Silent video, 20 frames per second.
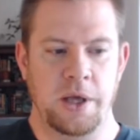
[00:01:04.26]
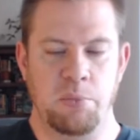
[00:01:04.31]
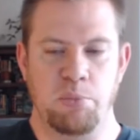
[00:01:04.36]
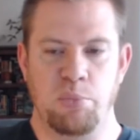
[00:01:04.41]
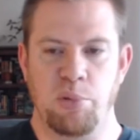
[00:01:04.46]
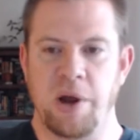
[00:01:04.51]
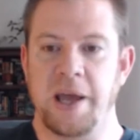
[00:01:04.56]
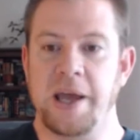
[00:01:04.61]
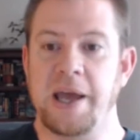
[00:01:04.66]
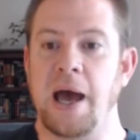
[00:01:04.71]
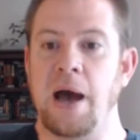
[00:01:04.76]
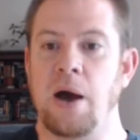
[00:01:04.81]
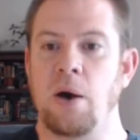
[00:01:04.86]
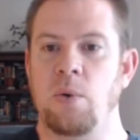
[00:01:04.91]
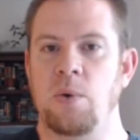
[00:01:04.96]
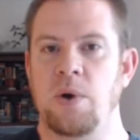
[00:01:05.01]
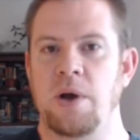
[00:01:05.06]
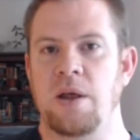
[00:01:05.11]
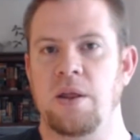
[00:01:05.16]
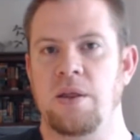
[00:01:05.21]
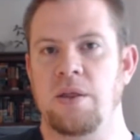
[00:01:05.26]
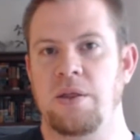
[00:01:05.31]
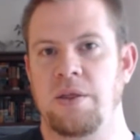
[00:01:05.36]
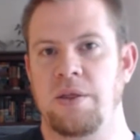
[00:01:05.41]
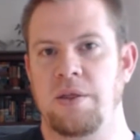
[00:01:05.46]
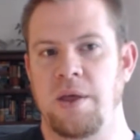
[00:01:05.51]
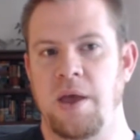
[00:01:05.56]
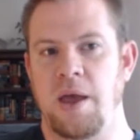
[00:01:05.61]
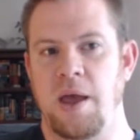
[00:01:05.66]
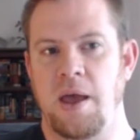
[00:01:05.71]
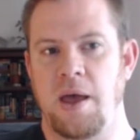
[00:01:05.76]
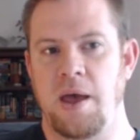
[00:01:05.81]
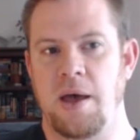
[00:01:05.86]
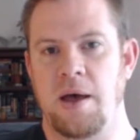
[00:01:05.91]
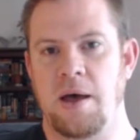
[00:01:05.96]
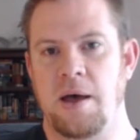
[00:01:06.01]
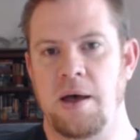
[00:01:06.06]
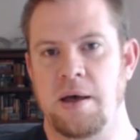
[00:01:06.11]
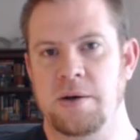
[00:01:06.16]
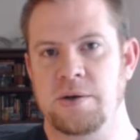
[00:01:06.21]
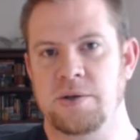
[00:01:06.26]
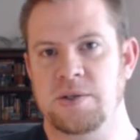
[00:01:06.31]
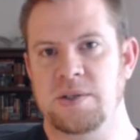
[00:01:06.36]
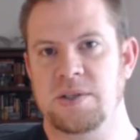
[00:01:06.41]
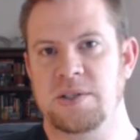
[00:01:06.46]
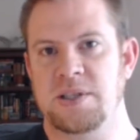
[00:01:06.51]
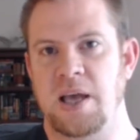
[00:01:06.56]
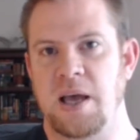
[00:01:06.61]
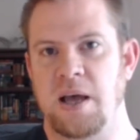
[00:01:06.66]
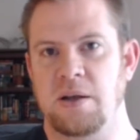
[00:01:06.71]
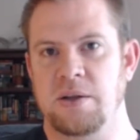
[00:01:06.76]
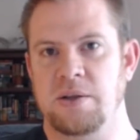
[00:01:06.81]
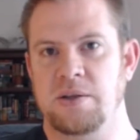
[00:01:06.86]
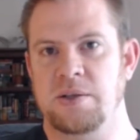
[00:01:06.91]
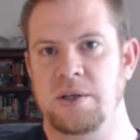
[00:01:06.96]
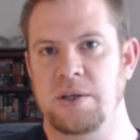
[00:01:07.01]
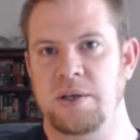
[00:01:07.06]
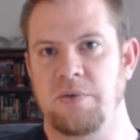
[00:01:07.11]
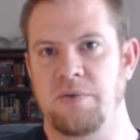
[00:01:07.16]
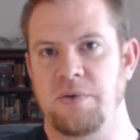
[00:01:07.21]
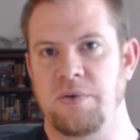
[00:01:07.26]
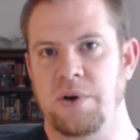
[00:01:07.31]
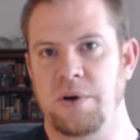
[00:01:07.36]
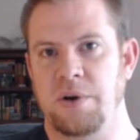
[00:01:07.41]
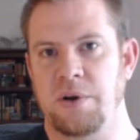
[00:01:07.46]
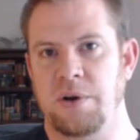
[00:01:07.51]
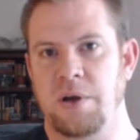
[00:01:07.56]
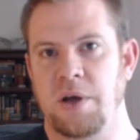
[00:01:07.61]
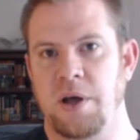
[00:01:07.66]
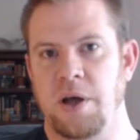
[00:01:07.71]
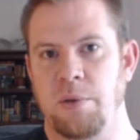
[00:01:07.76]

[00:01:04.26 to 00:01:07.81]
break out with and just sell to different